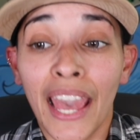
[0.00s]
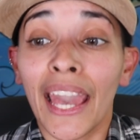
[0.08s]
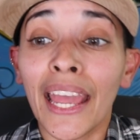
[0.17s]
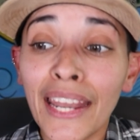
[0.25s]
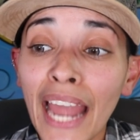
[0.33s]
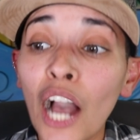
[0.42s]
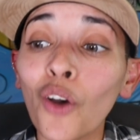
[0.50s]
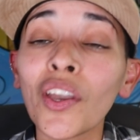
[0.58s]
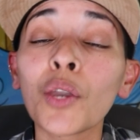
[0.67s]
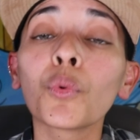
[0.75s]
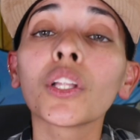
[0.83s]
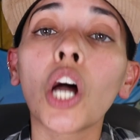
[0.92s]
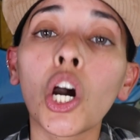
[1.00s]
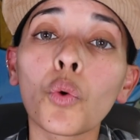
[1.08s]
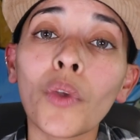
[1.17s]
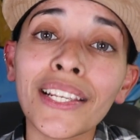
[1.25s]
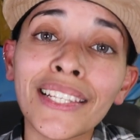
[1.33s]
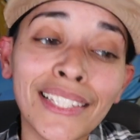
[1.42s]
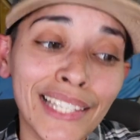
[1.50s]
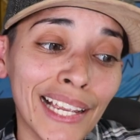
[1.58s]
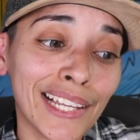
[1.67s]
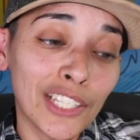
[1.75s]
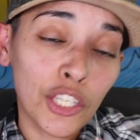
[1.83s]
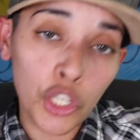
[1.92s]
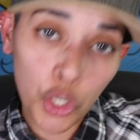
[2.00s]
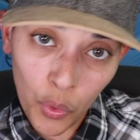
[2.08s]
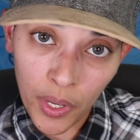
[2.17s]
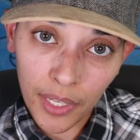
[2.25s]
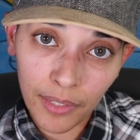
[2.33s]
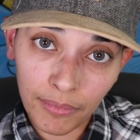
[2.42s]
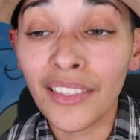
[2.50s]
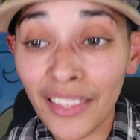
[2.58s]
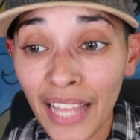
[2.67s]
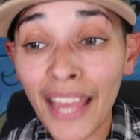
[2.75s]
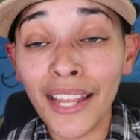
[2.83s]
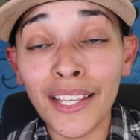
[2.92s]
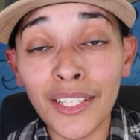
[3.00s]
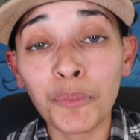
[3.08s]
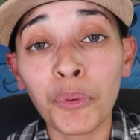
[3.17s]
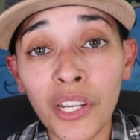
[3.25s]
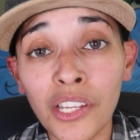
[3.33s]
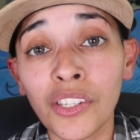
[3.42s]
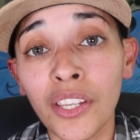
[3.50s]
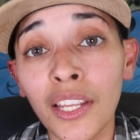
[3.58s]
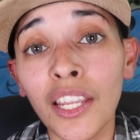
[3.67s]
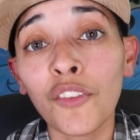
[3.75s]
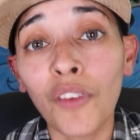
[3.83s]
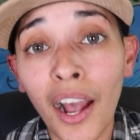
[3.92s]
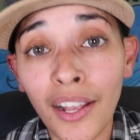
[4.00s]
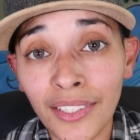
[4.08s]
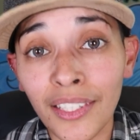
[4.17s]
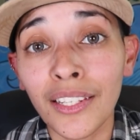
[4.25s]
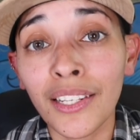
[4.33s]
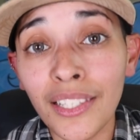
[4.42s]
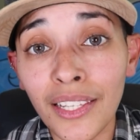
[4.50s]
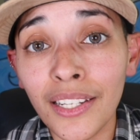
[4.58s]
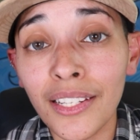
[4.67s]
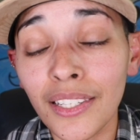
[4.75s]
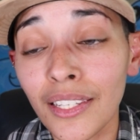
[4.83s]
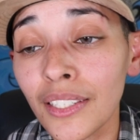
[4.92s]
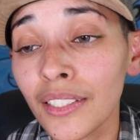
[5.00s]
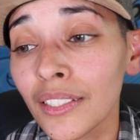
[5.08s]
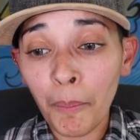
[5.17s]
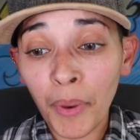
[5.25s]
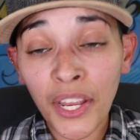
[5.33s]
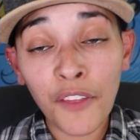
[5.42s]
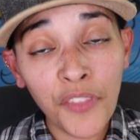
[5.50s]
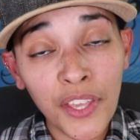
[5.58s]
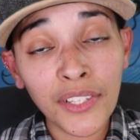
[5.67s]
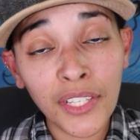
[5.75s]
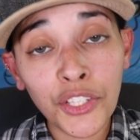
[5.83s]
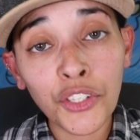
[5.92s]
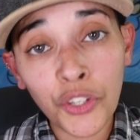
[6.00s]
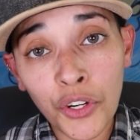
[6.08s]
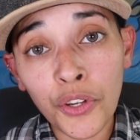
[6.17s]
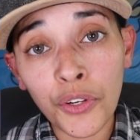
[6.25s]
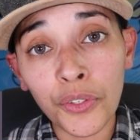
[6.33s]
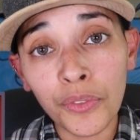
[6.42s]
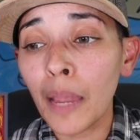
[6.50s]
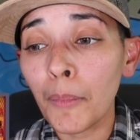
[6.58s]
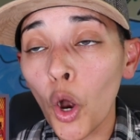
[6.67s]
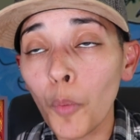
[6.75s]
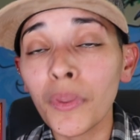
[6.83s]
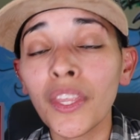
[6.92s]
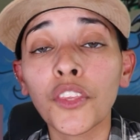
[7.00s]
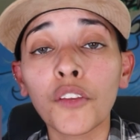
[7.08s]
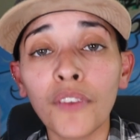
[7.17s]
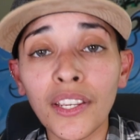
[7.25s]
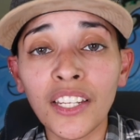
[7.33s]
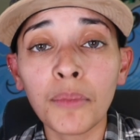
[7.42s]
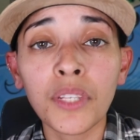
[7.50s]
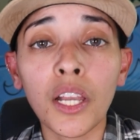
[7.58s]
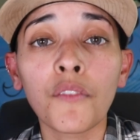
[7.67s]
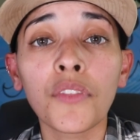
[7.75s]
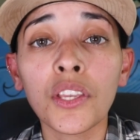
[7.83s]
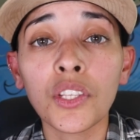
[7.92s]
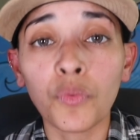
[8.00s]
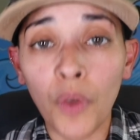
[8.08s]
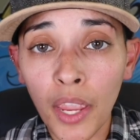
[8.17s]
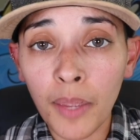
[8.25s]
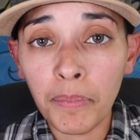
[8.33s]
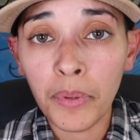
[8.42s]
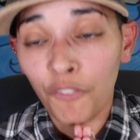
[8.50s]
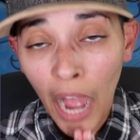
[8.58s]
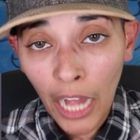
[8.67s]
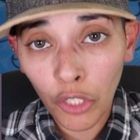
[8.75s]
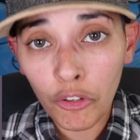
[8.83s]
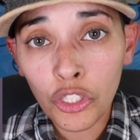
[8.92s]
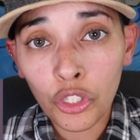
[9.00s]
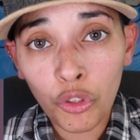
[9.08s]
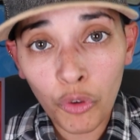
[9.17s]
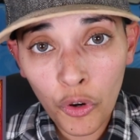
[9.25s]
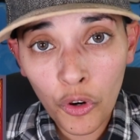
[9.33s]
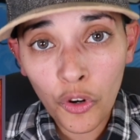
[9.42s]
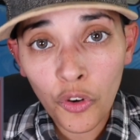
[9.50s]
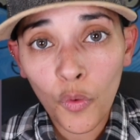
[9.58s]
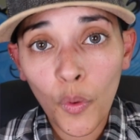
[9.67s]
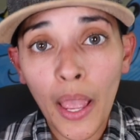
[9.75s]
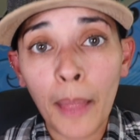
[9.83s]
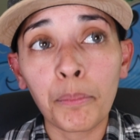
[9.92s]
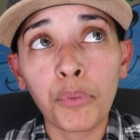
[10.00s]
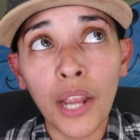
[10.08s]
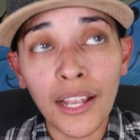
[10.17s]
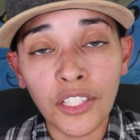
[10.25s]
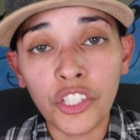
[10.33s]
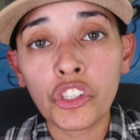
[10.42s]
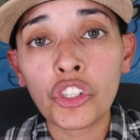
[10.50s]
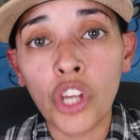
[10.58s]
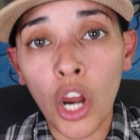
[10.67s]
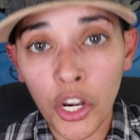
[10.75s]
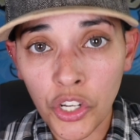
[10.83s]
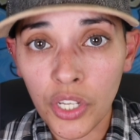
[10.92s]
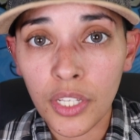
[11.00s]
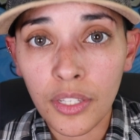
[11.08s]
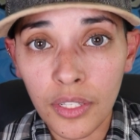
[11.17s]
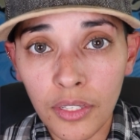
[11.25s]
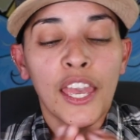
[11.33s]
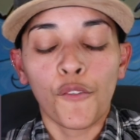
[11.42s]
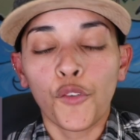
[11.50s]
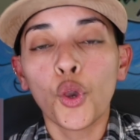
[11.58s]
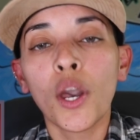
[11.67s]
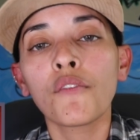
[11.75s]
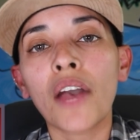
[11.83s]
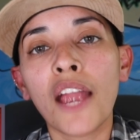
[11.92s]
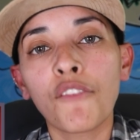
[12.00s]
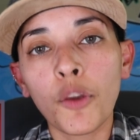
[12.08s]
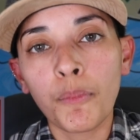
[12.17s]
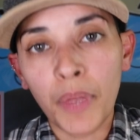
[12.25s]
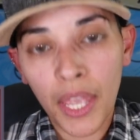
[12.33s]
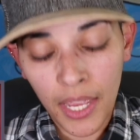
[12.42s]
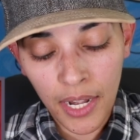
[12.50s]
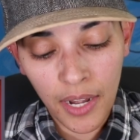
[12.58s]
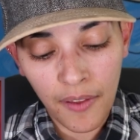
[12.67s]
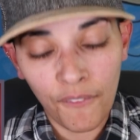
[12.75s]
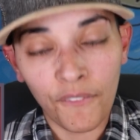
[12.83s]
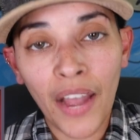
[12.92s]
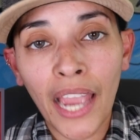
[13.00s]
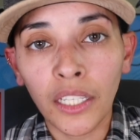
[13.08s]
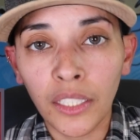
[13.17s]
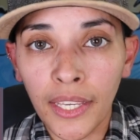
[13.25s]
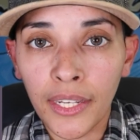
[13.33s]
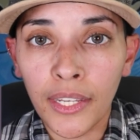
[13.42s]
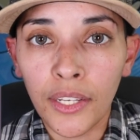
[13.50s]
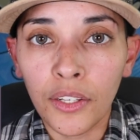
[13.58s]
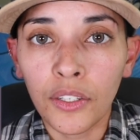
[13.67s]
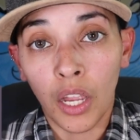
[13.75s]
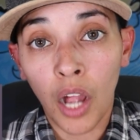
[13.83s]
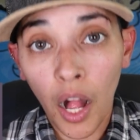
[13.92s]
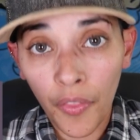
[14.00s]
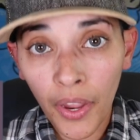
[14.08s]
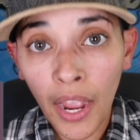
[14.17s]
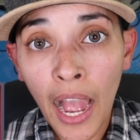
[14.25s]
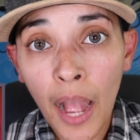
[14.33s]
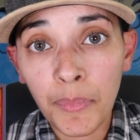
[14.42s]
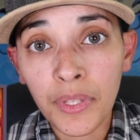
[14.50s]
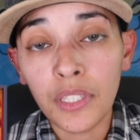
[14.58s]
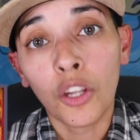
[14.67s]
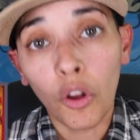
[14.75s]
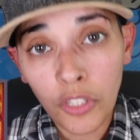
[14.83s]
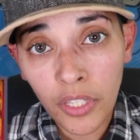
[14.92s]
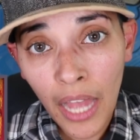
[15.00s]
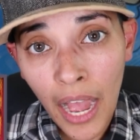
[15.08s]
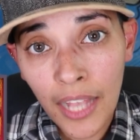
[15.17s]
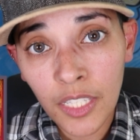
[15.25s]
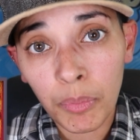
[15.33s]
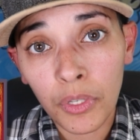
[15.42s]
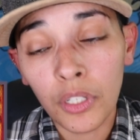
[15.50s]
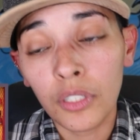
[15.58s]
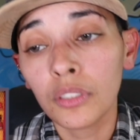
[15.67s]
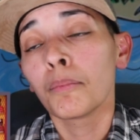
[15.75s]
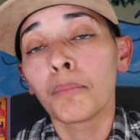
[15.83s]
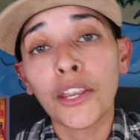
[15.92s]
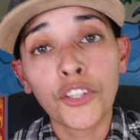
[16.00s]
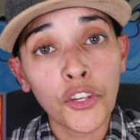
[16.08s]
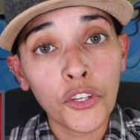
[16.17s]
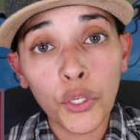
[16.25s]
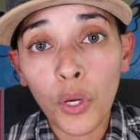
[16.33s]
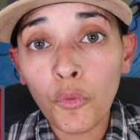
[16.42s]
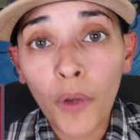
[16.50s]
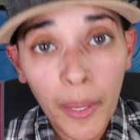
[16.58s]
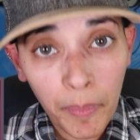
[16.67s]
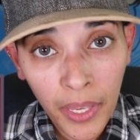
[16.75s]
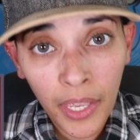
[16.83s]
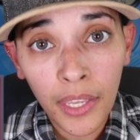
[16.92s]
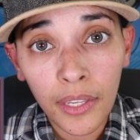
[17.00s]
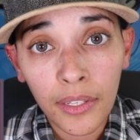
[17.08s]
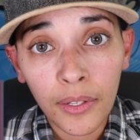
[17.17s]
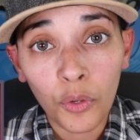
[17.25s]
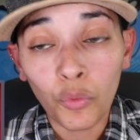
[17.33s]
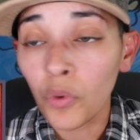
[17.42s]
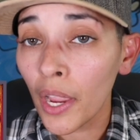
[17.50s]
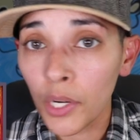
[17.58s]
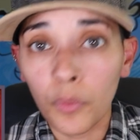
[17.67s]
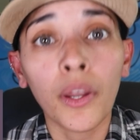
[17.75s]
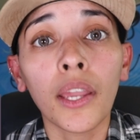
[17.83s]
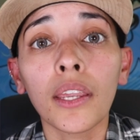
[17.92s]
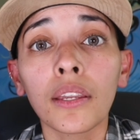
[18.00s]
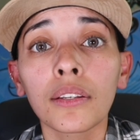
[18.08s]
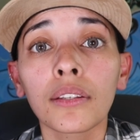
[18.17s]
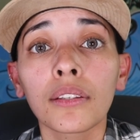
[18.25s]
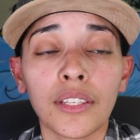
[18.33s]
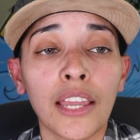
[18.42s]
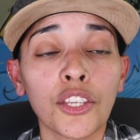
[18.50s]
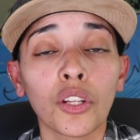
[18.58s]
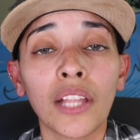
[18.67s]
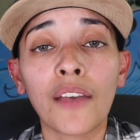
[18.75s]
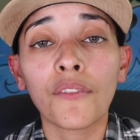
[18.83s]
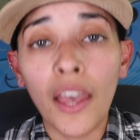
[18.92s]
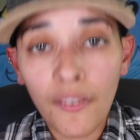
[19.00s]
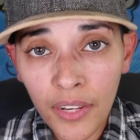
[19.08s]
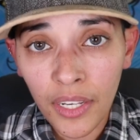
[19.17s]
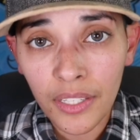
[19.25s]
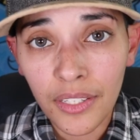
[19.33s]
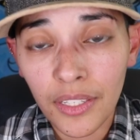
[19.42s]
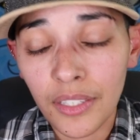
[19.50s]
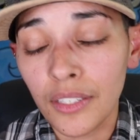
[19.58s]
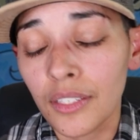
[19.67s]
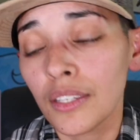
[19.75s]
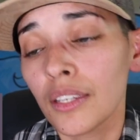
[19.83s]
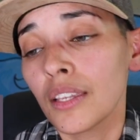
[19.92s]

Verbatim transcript: And now it will always stick to it. And that is pretty shitty if Austin is innocent. But if this is true, I'm hoping that the victims of this rape follows through and presses charges. If you have ever been violated, call the cops, go to the hospital, make sure you do a rape kit right away, and you'll have evidence.